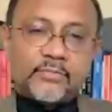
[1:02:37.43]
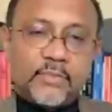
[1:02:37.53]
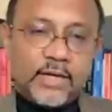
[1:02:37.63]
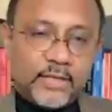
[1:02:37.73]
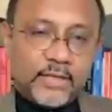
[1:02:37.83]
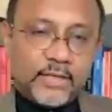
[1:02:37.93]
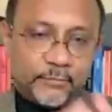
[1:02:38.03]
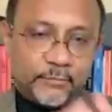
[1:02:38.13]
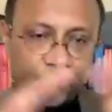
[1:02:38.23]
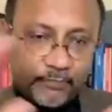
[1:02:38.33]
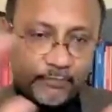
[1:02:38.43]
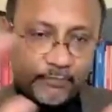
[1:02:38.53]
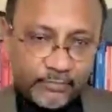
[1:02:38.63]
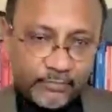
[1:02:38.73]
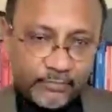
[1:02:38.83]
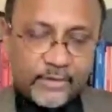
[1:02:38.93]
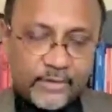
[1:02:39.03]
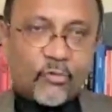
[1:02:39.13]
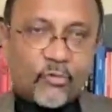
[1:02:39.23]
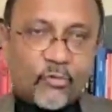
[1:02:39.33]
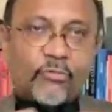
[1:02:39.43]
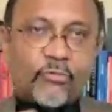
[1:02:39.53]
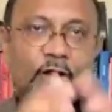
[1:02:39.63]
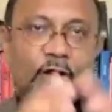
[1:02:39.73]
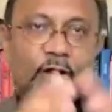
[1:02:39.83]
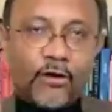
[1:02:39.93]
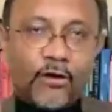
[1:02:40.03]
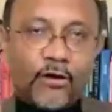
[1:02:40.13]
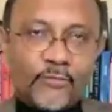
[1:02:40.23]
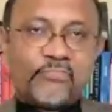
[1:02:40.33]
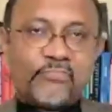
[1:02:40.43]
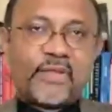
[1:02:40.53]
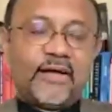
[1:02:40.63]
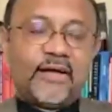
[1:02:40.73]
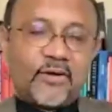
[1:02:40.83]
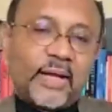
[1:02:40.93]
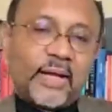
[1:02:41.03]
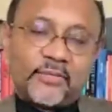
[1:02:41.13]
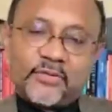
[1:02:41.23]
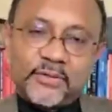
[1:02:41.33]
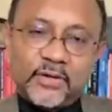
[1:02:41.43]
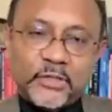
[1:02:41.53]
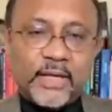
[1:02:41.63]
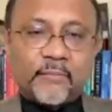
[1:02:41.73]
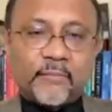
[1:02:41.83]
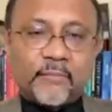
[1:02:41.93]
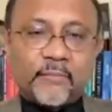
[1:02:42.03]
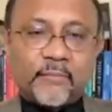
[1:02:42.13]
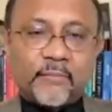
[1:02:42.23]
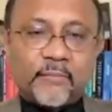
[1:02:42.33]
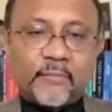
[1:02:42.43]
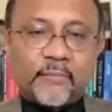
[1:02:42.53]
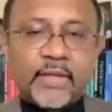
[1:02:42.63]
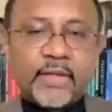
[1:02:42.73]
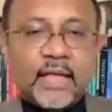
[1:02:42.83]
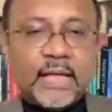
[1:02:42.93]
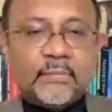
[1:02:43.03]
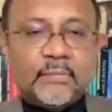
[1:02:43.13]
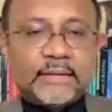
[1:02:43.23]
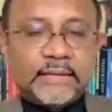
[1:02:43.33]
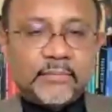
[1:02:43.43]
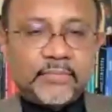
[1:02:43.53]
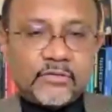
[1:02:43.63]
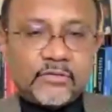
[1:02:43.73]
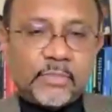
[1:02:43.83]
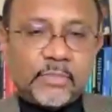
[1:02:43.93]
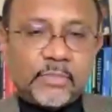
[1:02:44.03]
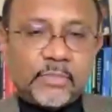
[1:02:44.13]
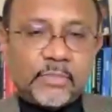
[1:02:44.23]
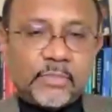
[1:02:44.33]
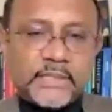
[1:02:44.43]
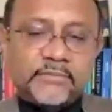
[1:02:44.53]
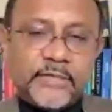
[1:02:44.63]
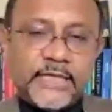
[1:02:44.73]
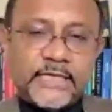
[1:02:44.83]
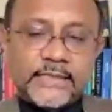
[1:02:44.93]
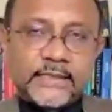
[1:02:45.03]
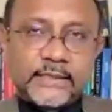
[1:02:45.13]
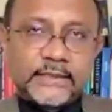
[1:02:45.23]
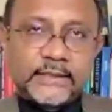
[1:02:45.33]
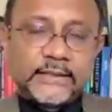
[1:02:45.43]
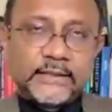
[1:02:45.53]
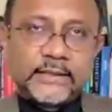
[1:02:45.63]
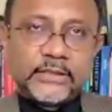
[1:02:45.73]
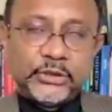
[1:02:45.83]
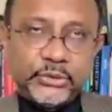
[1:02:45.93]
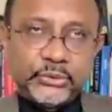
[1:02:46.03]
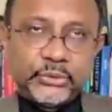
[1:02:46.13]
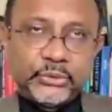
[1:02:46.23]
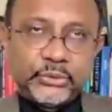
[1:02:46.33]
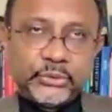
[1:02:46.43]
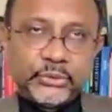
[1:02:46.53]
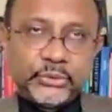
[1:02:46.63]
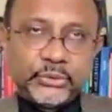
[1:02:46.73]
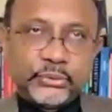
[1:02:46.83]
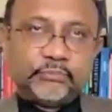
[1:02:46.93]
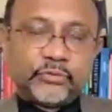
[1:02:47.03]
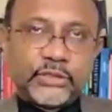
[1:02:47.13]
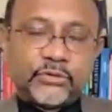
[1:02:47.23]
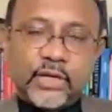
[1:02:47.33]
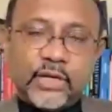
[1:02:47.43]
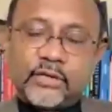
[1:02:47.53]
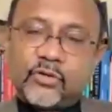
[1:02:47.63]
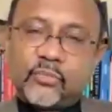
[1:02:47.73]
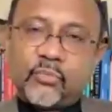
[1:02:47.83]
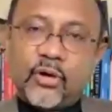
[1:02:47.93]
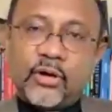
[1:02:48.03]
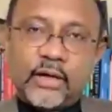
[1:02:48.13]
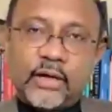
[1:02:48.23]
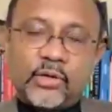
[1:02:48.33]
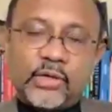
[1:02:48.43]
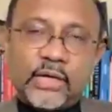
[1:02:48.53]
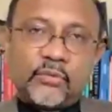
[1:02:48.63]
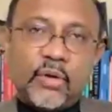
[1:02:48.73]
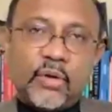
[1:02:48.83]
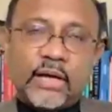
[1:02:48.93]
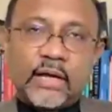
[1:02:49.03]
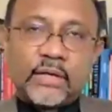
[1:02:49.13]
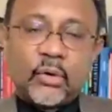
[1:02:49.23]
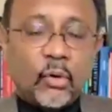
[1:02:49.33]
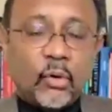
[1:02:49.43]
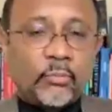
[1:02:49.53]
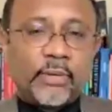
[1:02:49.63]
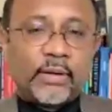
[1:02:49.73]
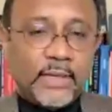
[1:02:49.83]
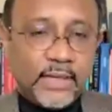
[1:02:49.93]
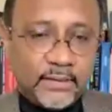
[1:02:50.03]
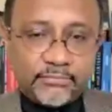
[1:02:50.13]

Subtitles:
That's my overall comment on this particular topic. But I have three specific other issue which I'd like to point out, and where I hope and believe